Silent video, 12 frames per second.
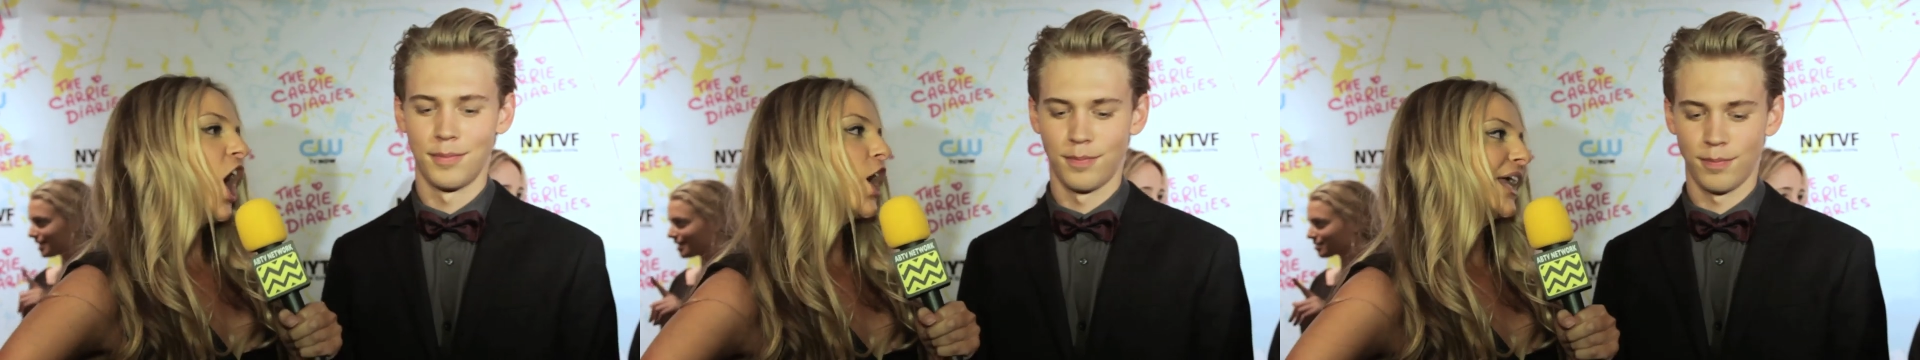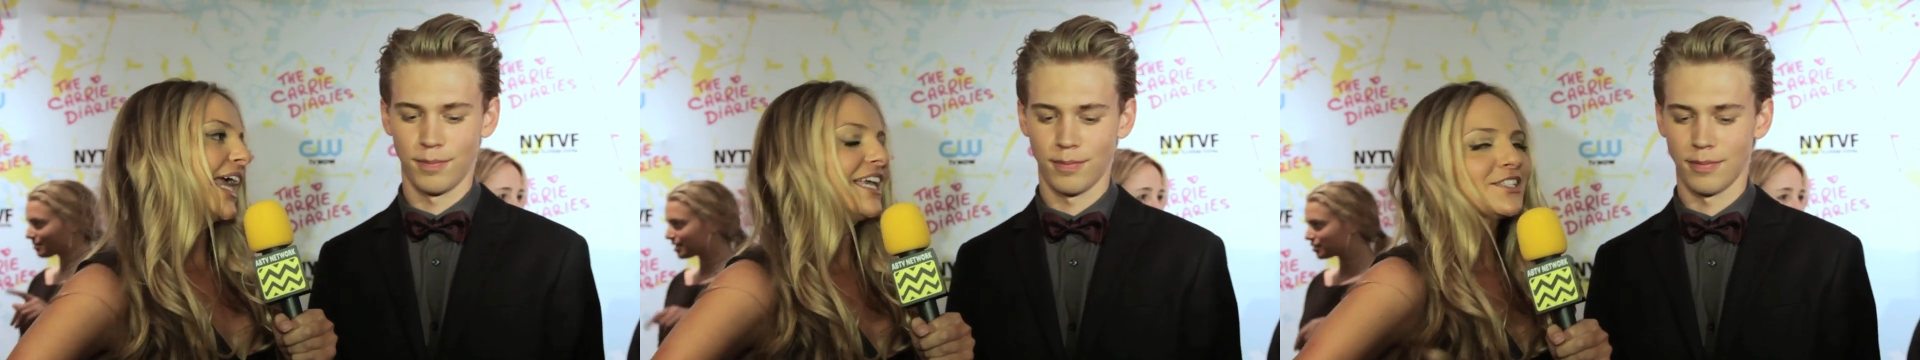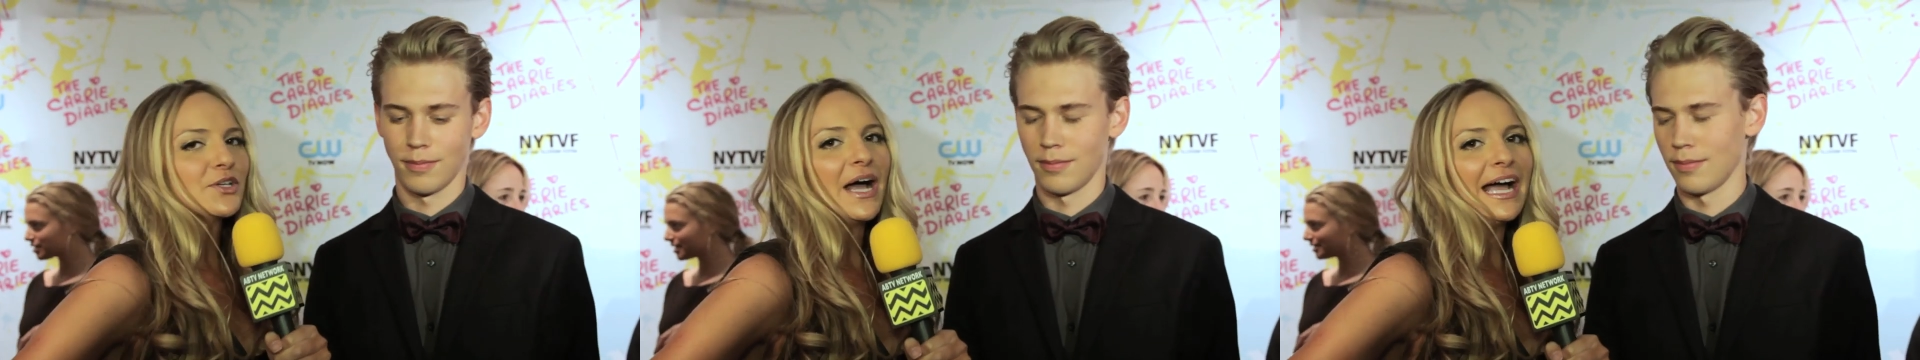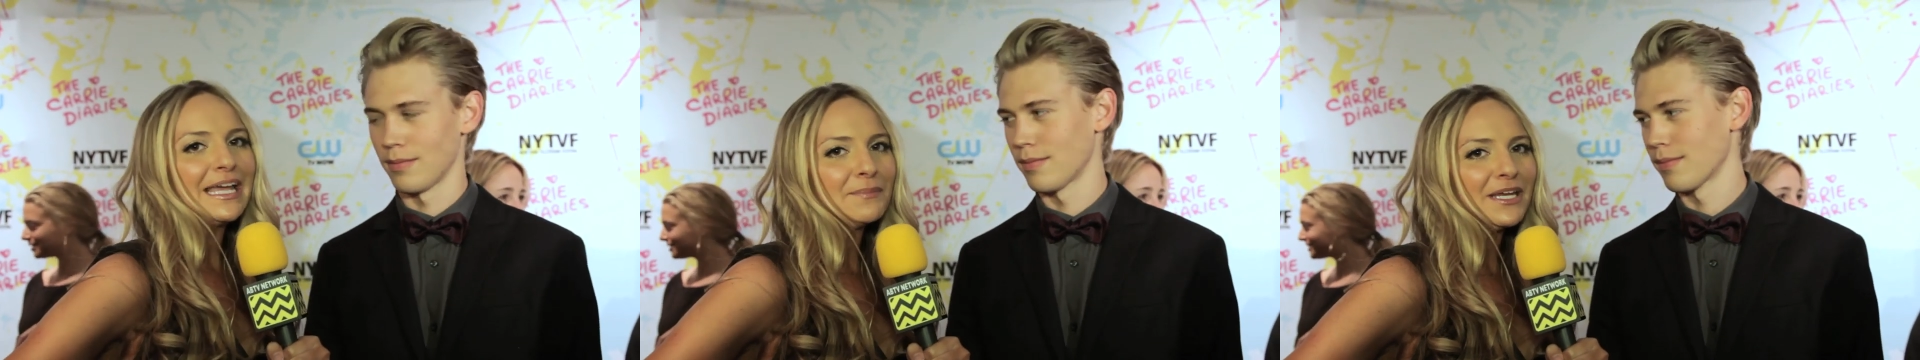Speaker 1: Okay, so
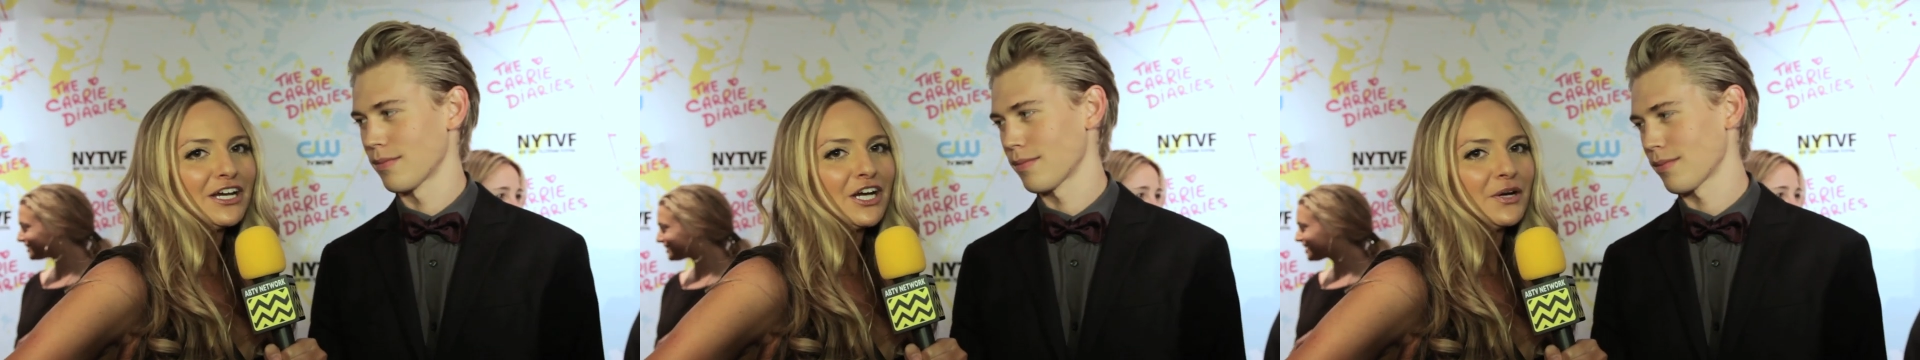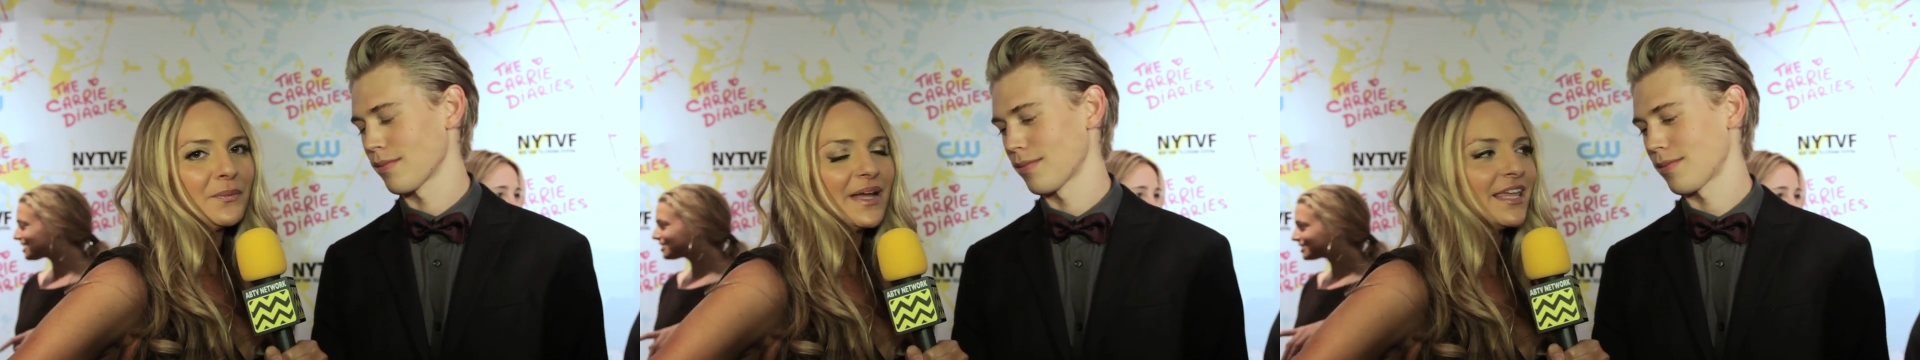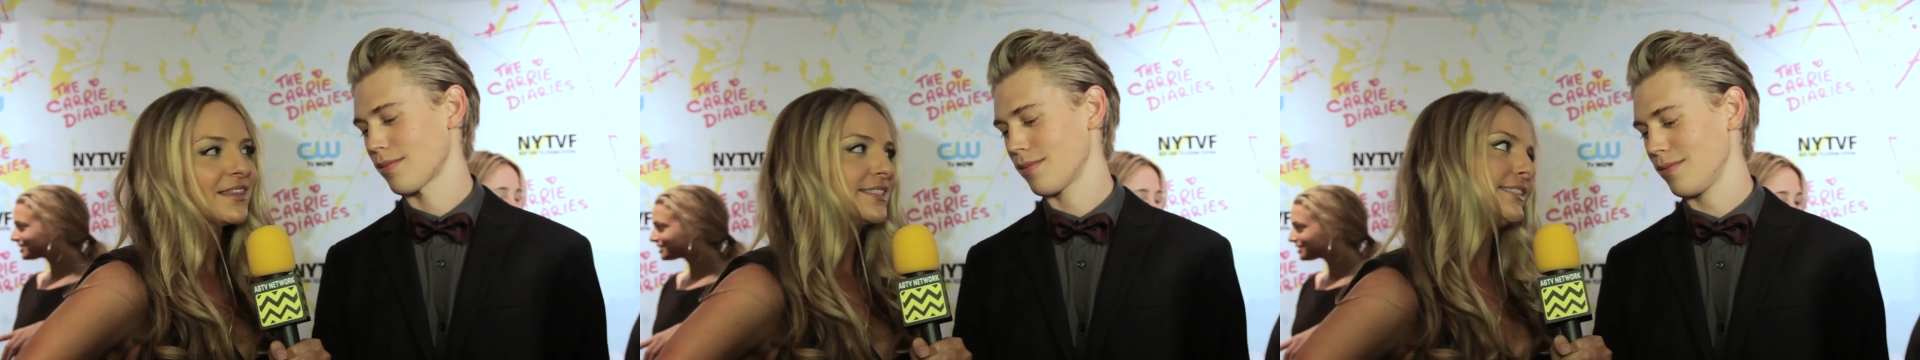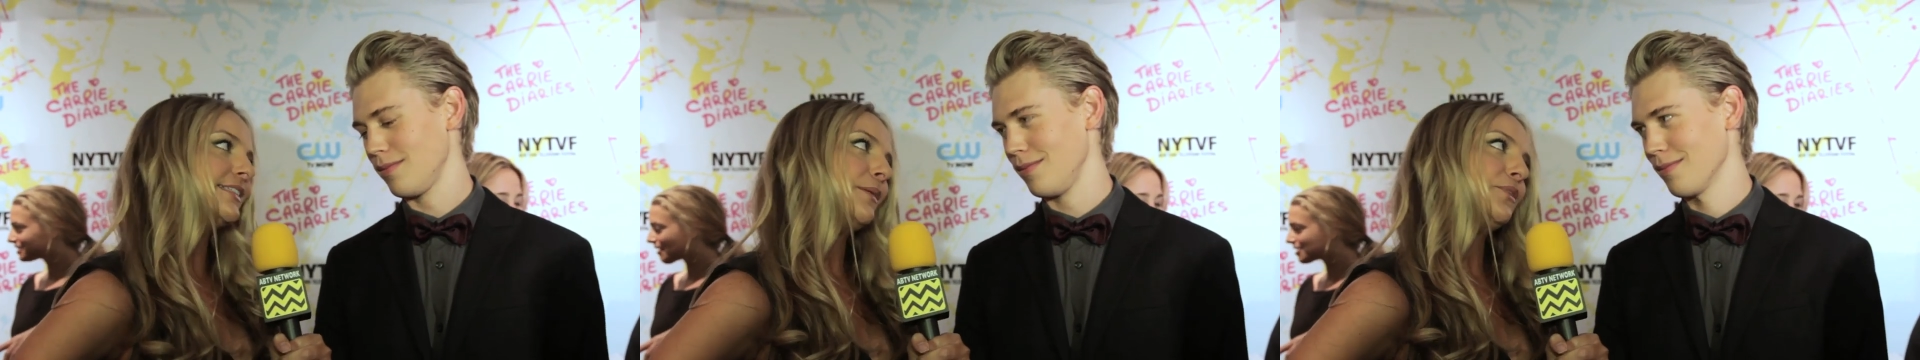I'm here with
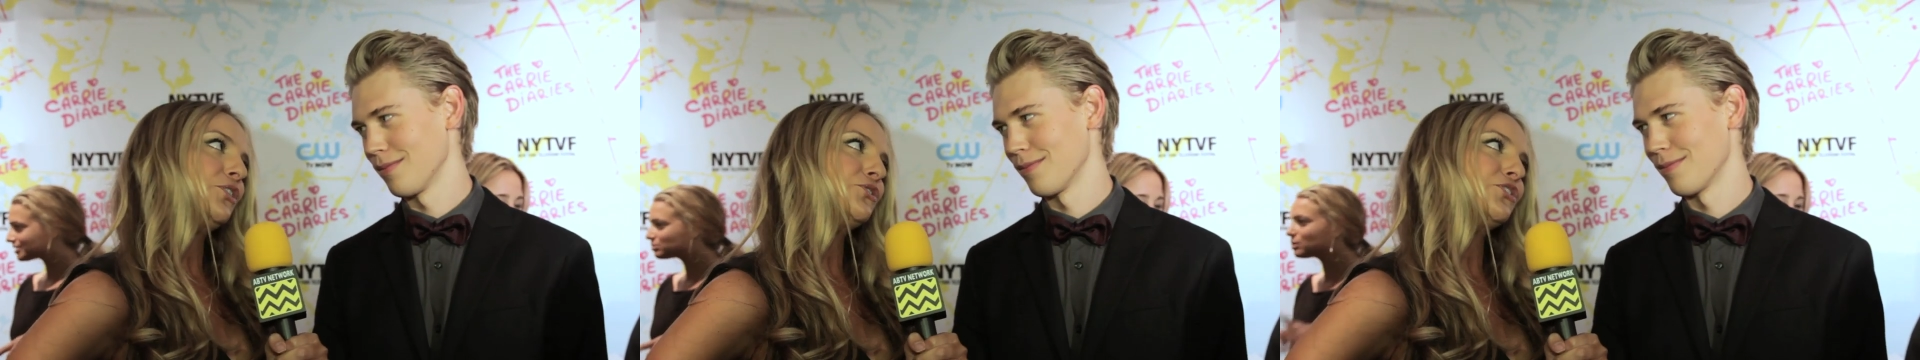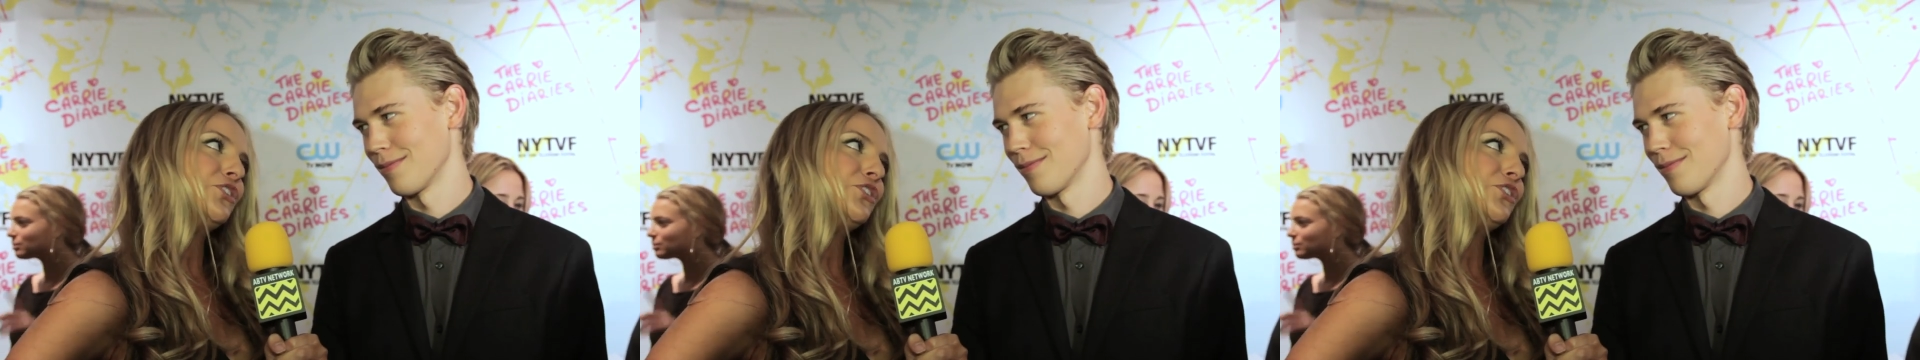CW's